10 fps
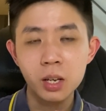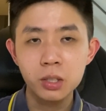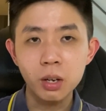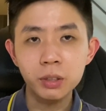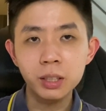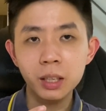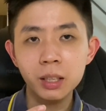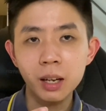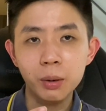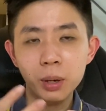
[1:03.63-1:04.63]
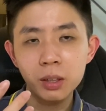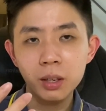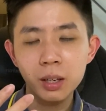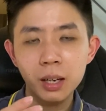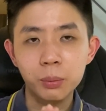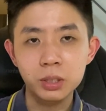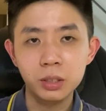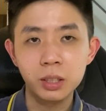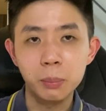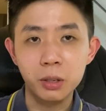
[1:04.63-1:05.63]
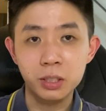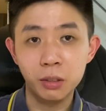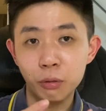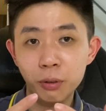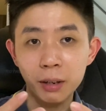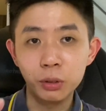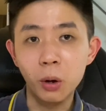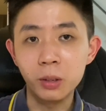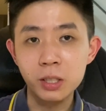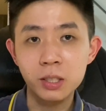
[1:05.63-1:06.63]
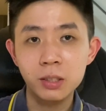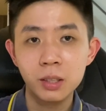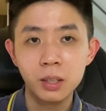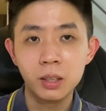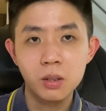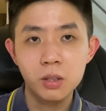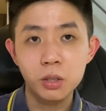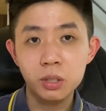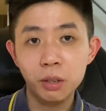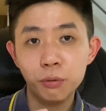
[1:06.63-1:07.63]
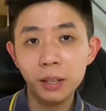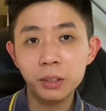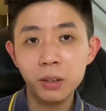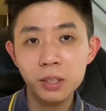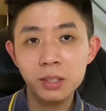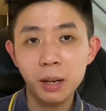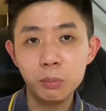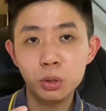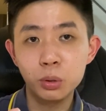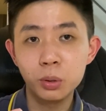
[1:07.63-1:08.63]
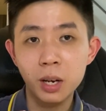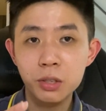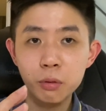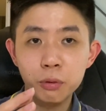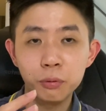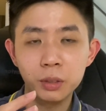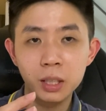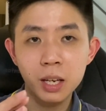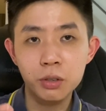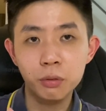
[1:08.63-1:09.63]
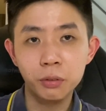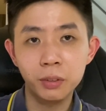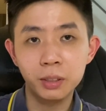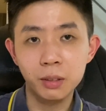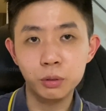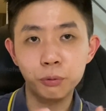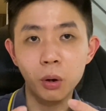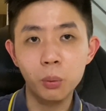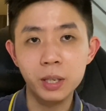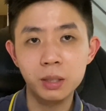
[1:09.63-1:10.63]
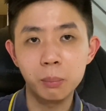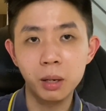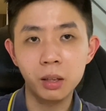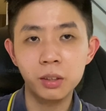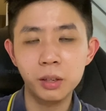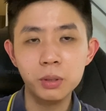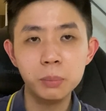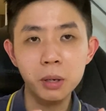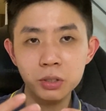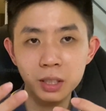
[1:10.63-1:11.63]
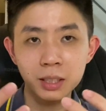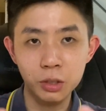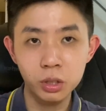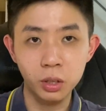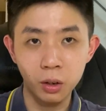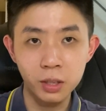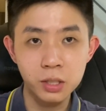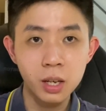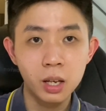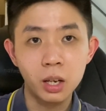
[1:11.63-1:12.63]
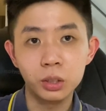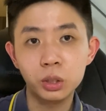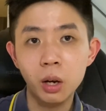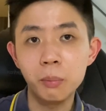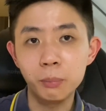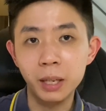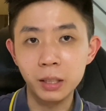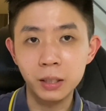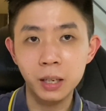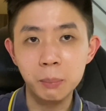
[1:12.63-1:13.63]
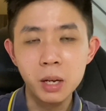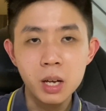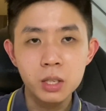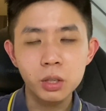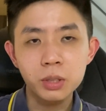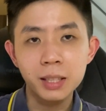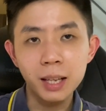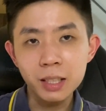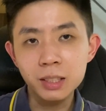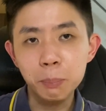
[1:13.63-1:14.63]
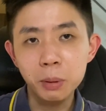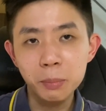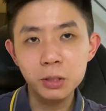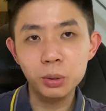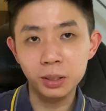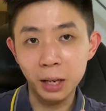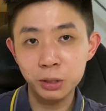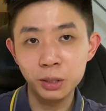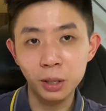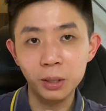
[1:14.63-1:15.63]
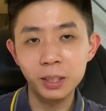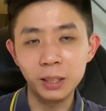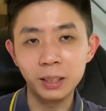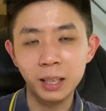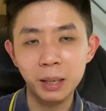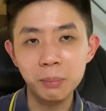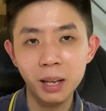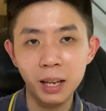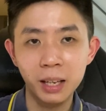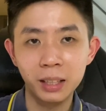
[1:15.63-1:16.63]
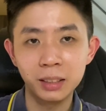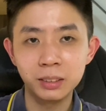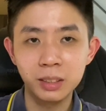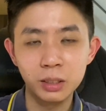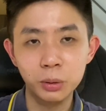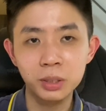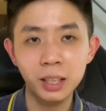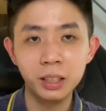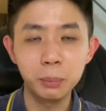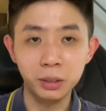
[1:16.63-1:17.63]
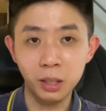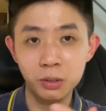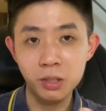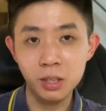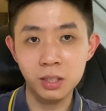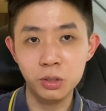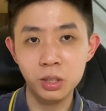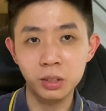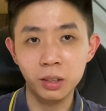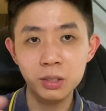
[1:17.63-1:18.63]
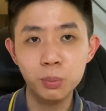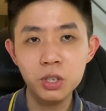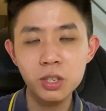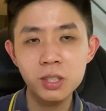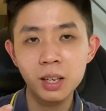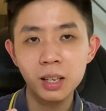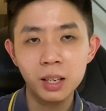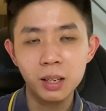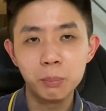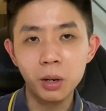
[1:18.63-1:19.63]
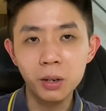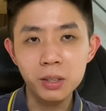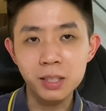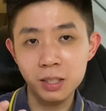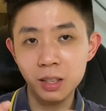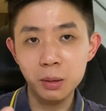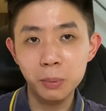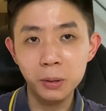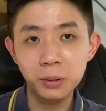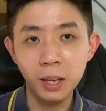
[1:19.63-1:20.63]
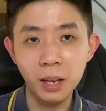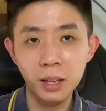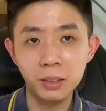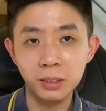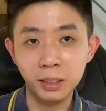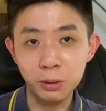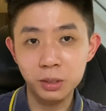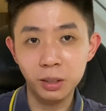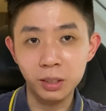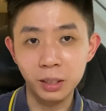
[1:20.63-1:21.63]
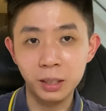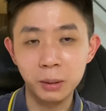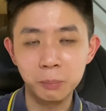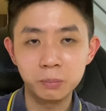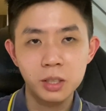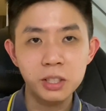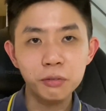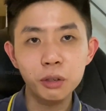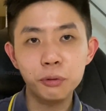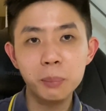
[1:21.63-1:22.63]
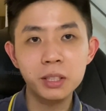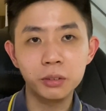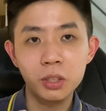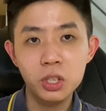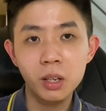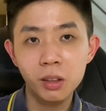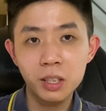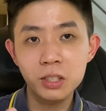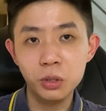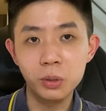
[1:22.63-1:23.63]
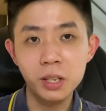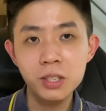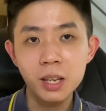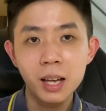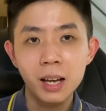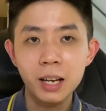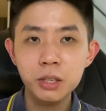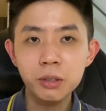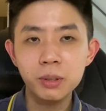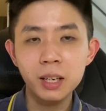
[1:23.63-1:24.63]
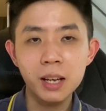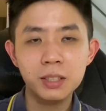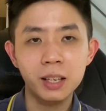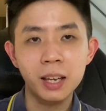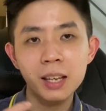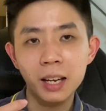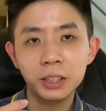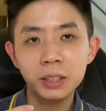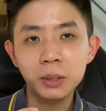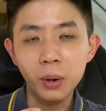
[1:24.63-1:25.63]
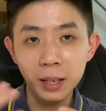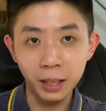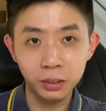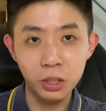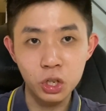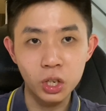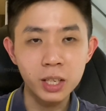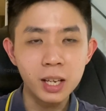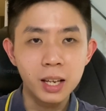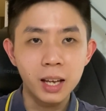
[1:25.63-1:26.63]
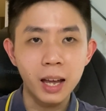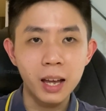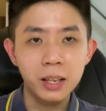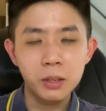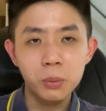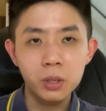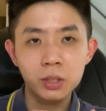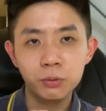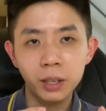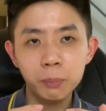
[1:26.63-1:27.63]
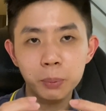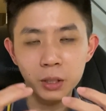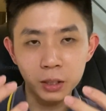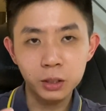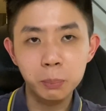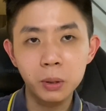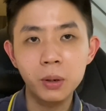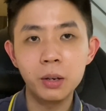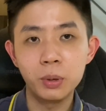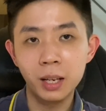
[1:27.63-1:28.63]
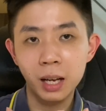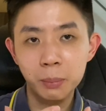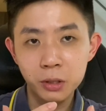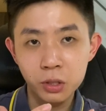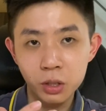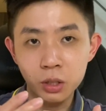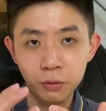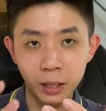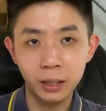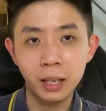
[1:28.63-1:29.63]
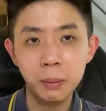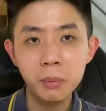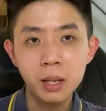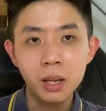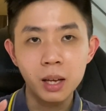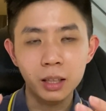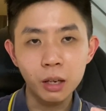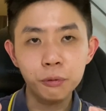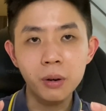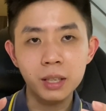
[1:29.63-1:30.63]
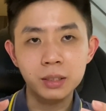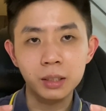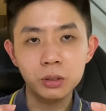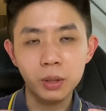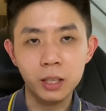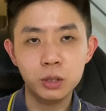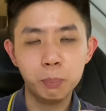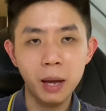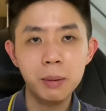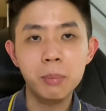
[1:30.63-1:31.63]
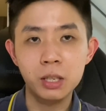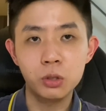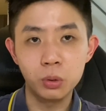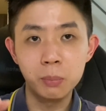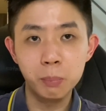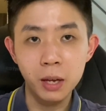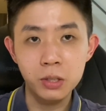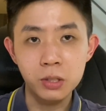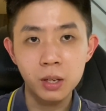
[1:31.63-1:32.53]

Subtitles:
So every day I went there, I was earning about $75. So $75 times 2, 150 times 4 weeks a month. It was about $600 on top of my income. So it was a nice supplement to a $1,000 income, and in total I earned about $1,600, which is more sustainable than a $1,000 income. So after a few months of teaching these students, I actually realized that, hey, I actually quite like teaching, and it was very predictable and reliable source of income, and therefore I started to expand my student base.